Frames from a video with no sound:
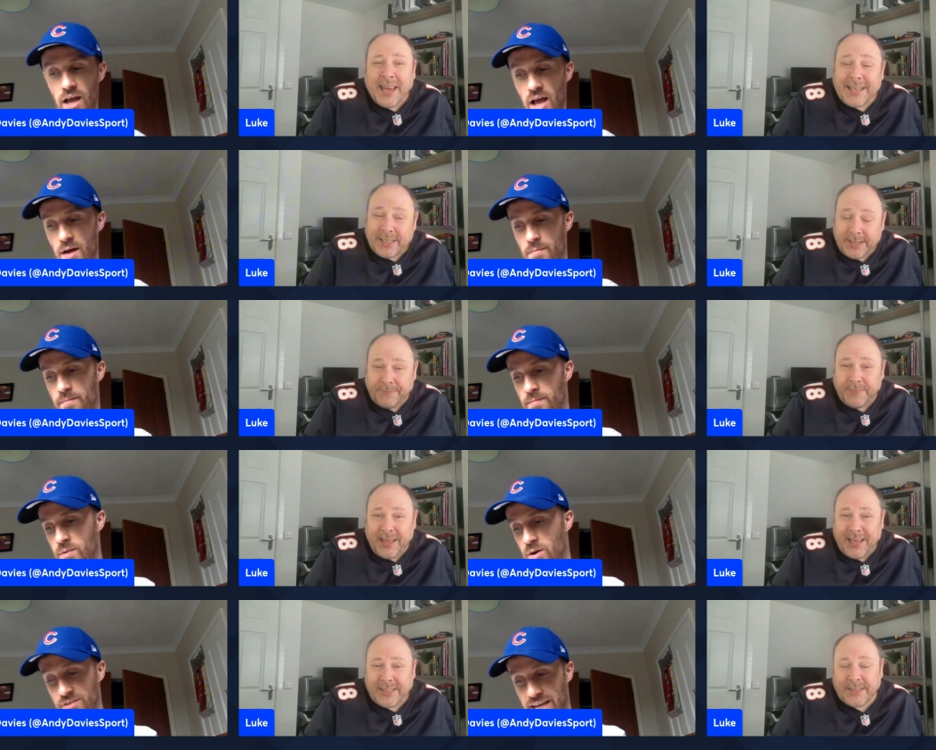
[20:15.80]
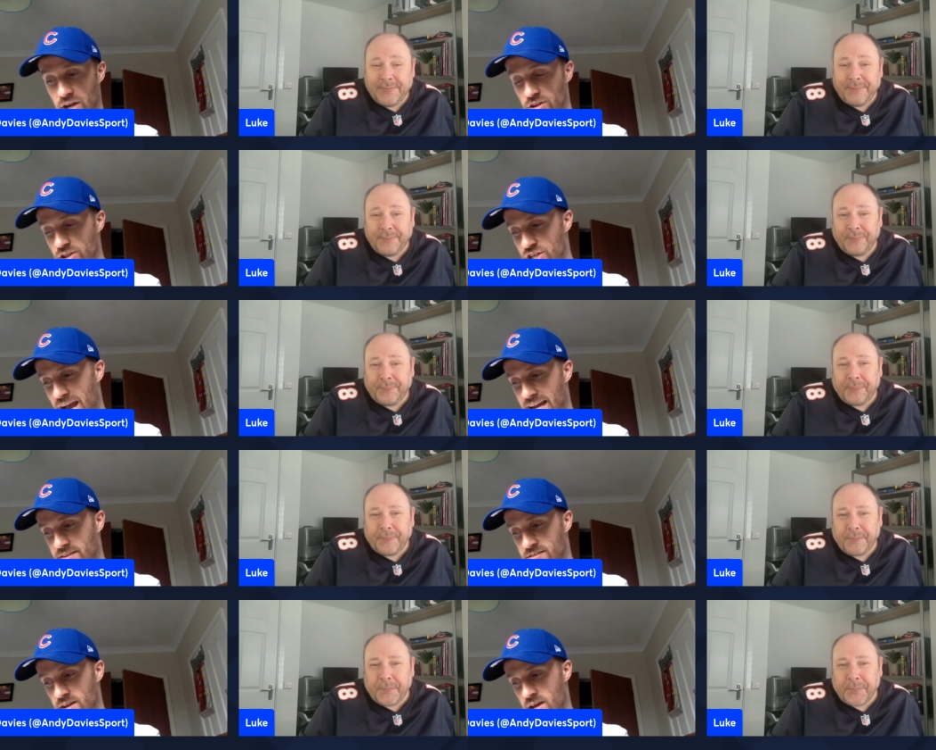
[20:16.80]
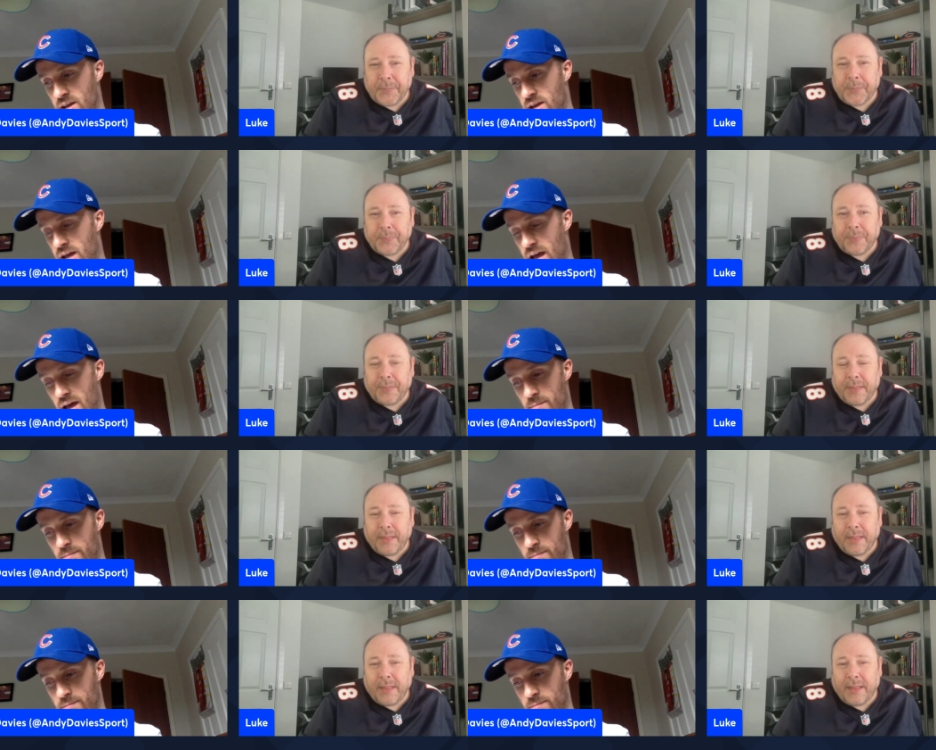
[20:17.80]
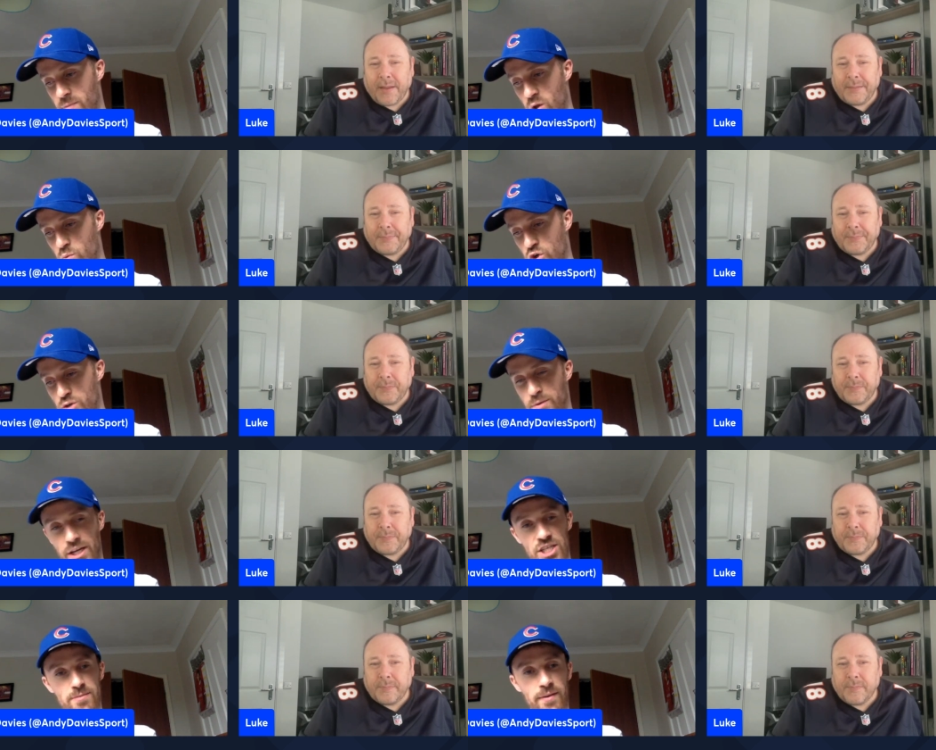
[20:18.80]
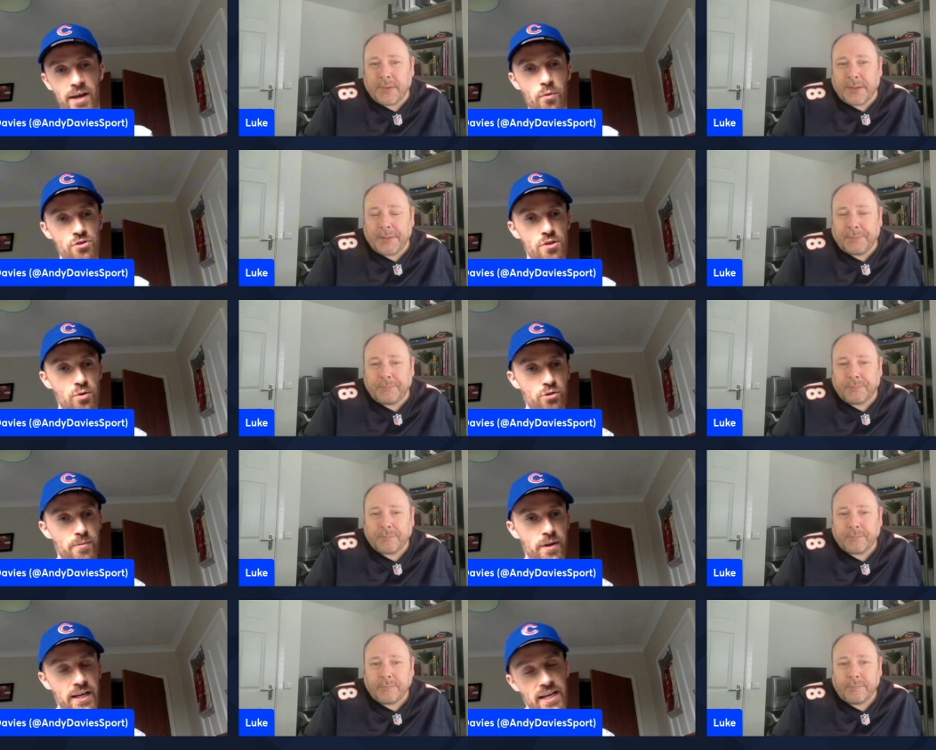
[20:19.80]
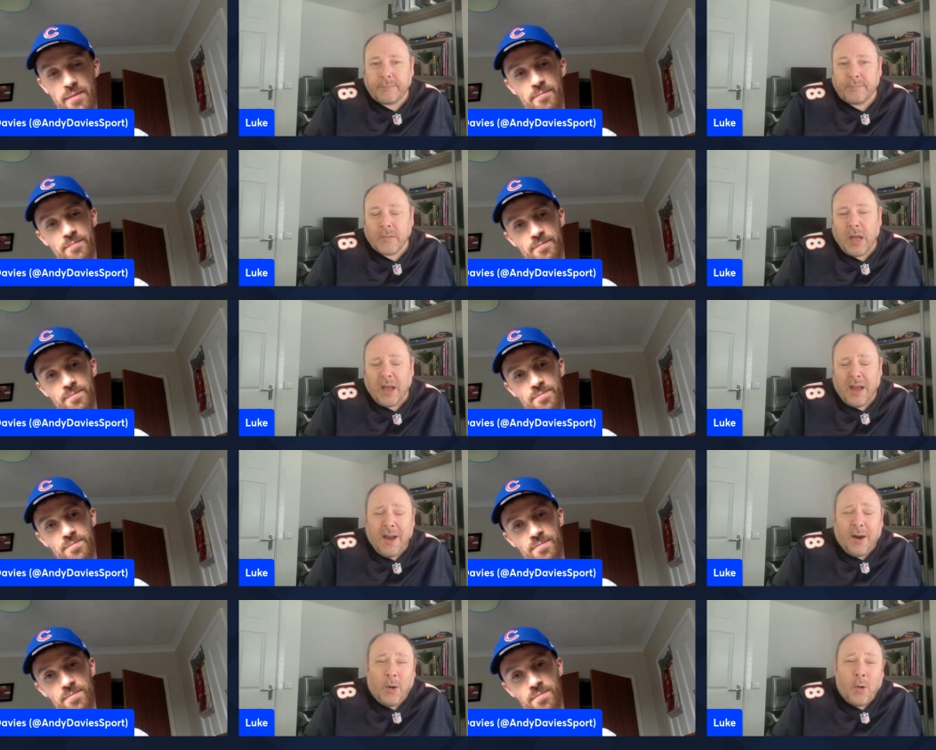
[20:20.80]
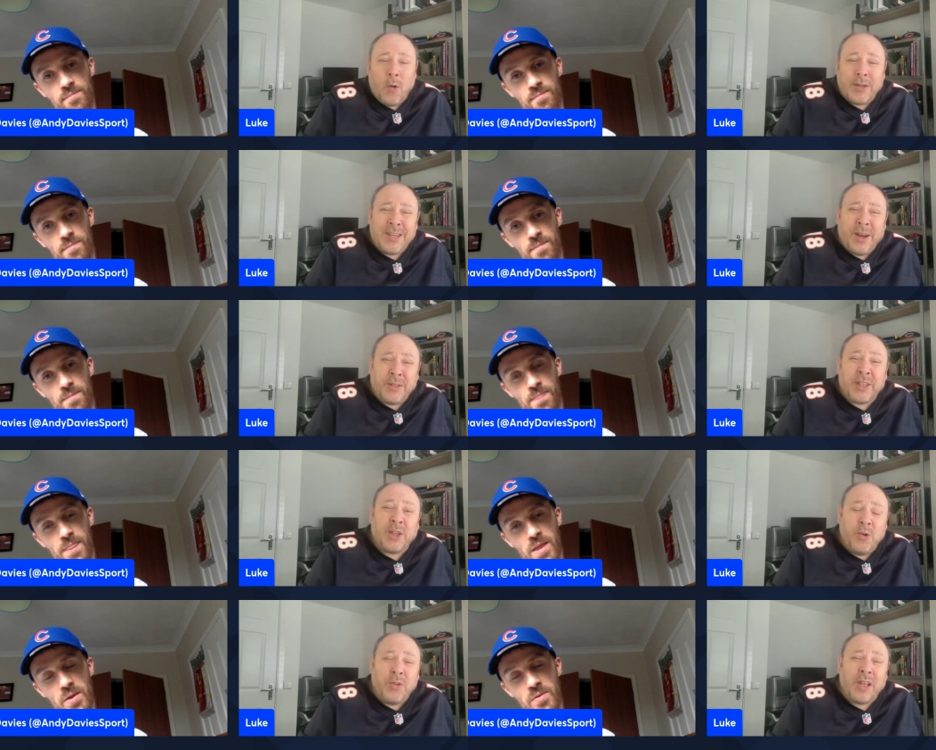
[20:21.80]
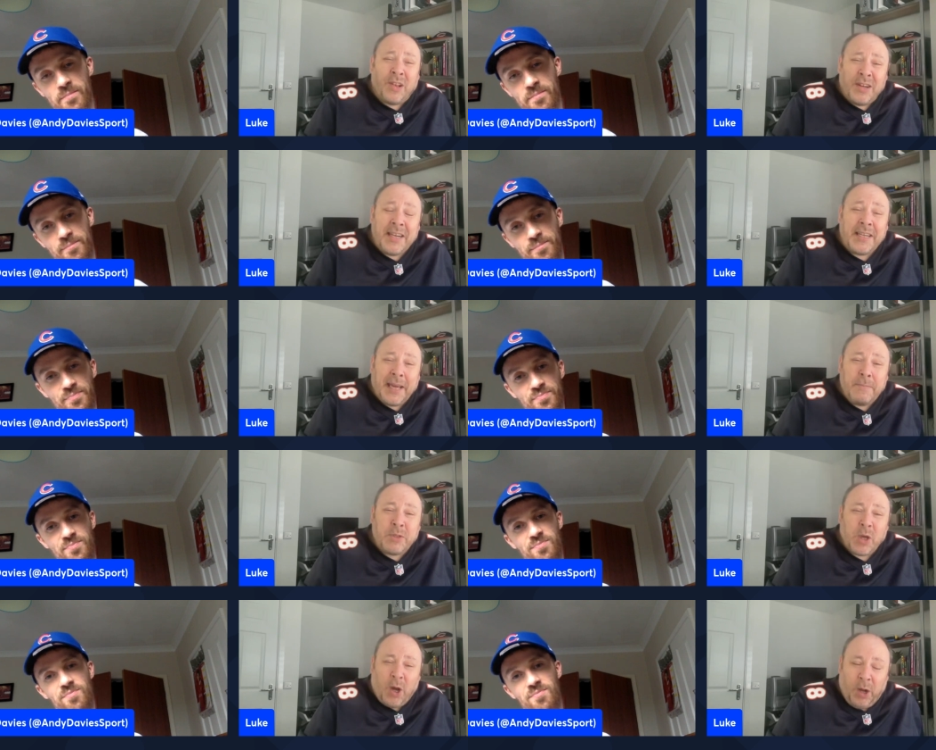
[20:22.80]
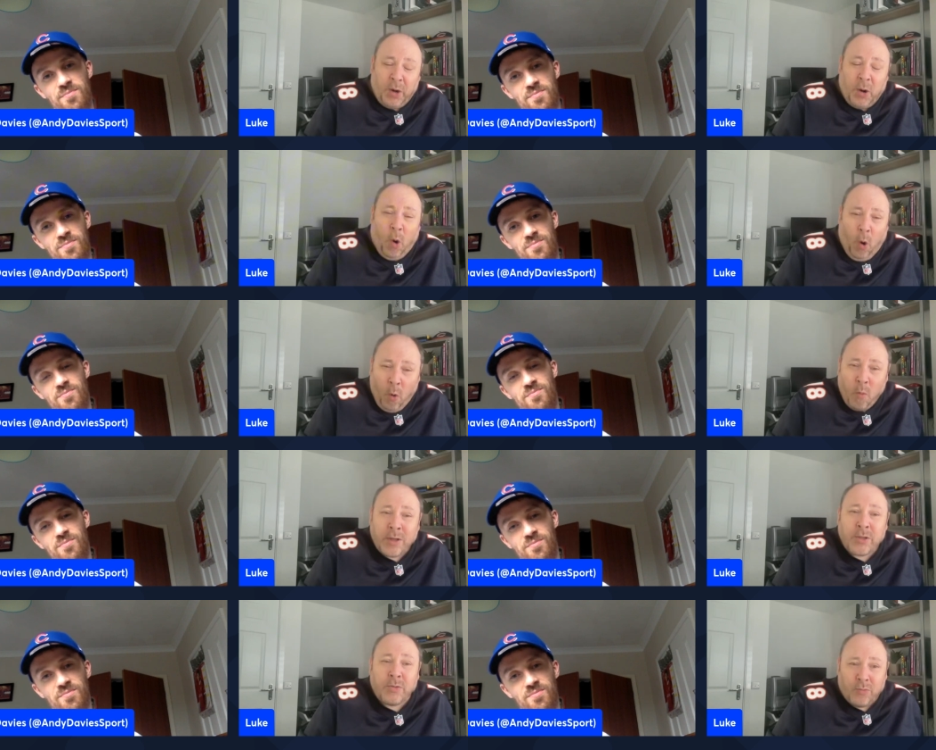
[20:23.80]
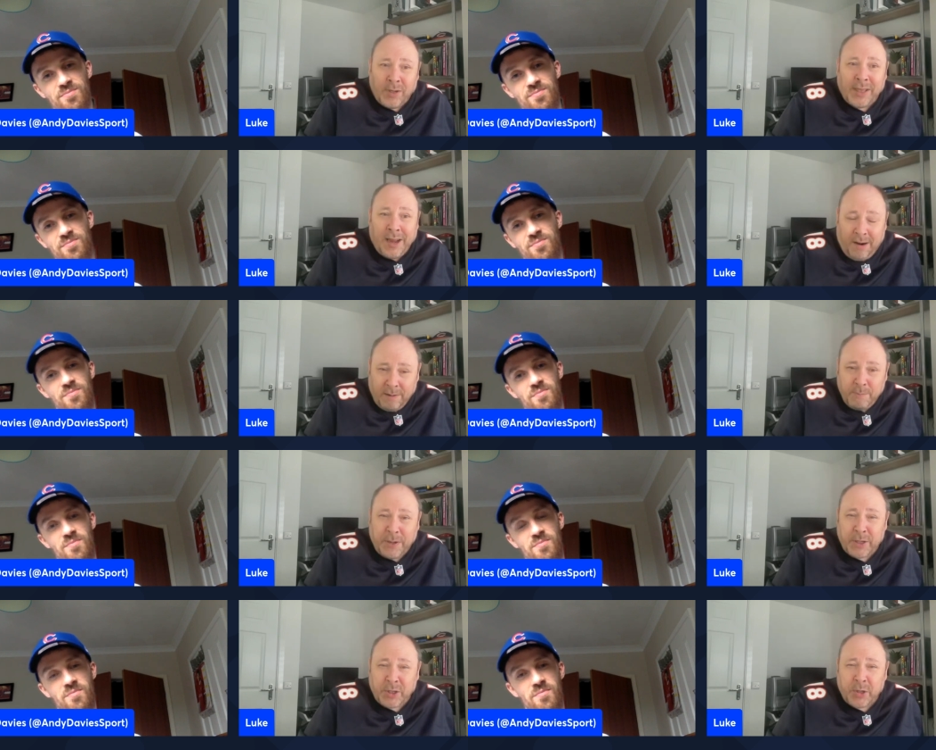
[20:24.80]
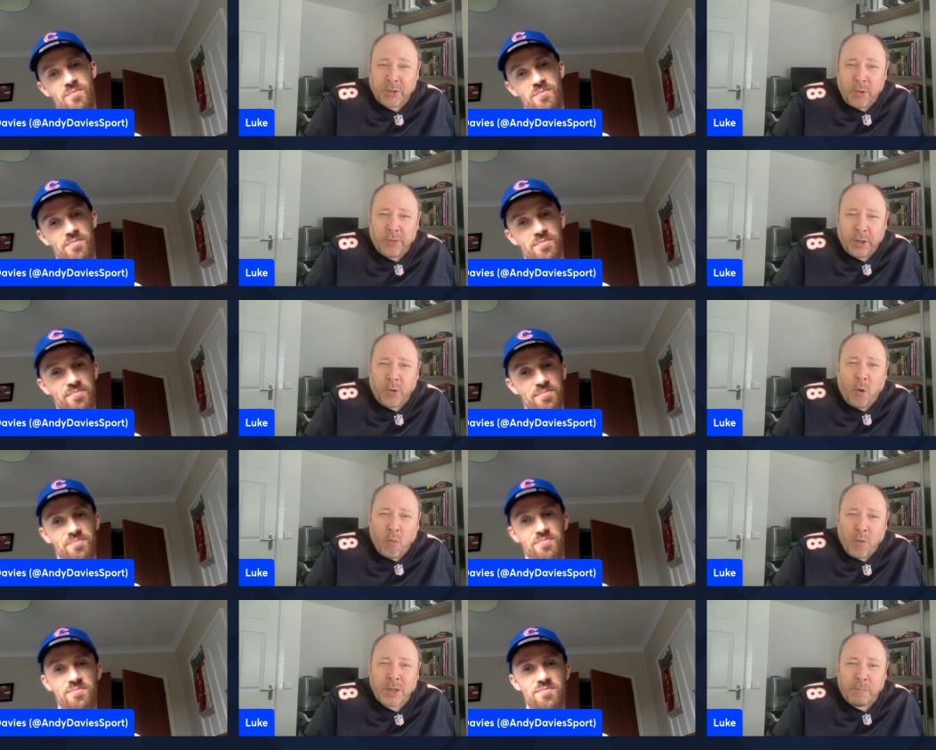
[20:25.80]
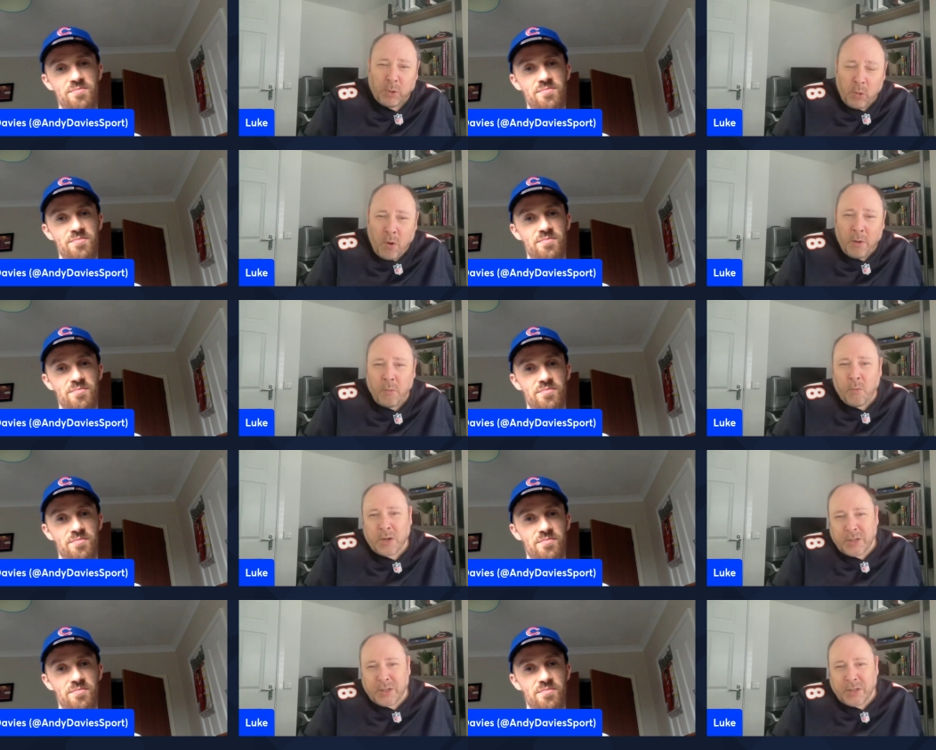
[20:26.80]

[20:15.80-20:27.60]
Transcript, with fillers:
Speaker 1: Um, yes. you're taking on the Jags. Um, what's your prediction about that? What's your thoughts about that game?
Speaker 2: Oh, now do you know the London games are always really hard because there is a, there's are always a blowout one